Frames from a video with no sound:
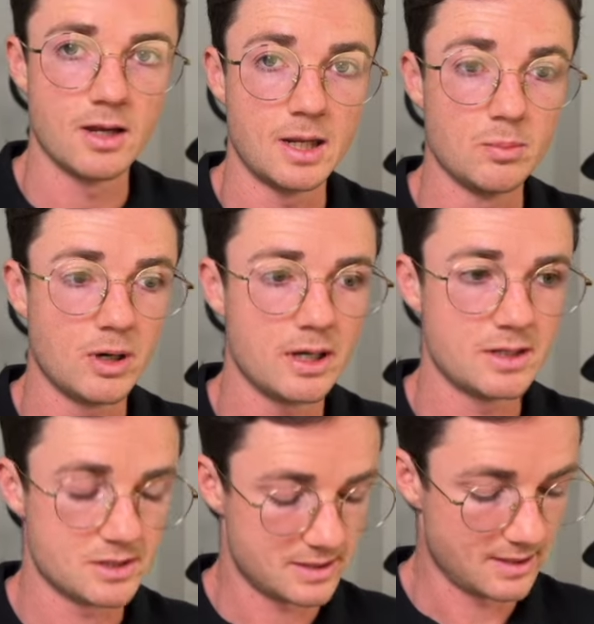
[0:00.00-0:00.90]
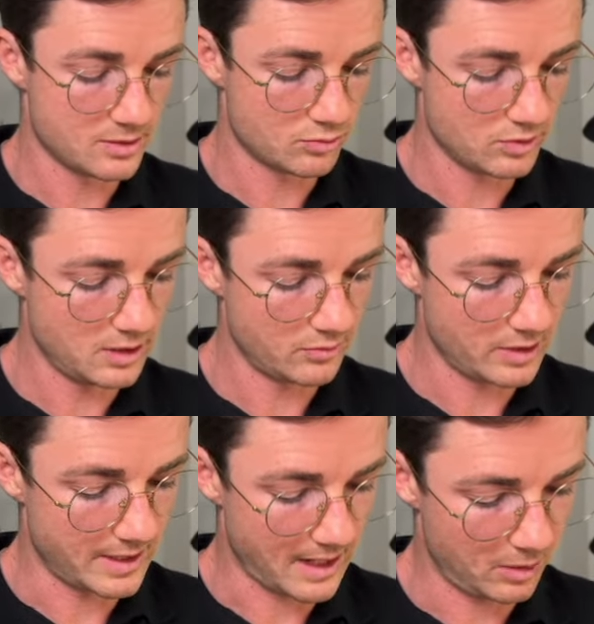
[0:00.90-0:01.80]
In my agency, this
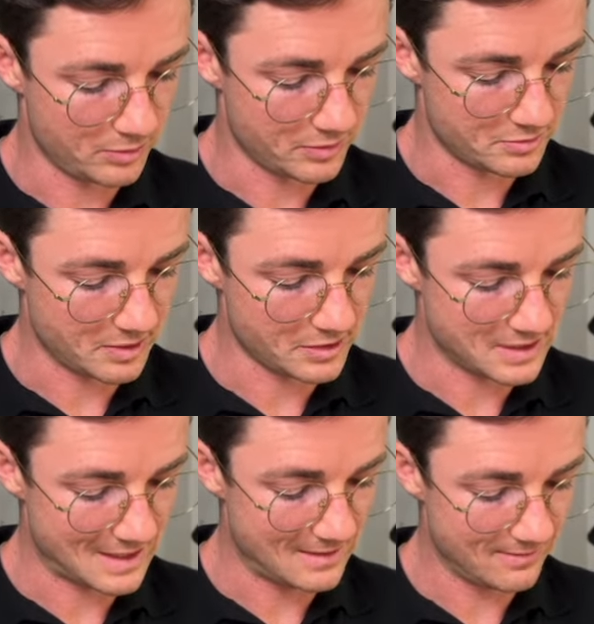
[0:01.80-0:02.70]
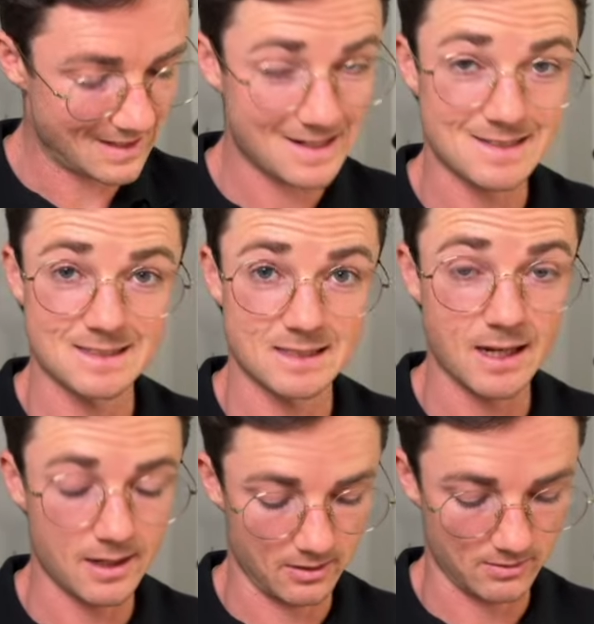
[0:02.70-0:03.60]
really helped us because even at
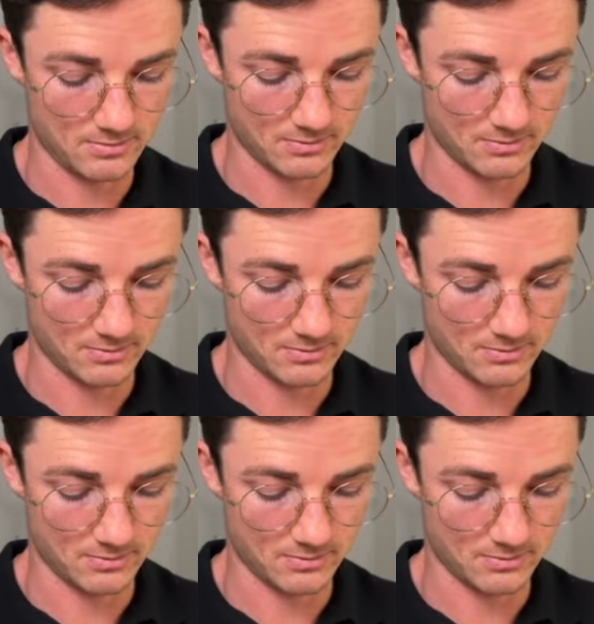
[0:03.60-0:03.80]
scale,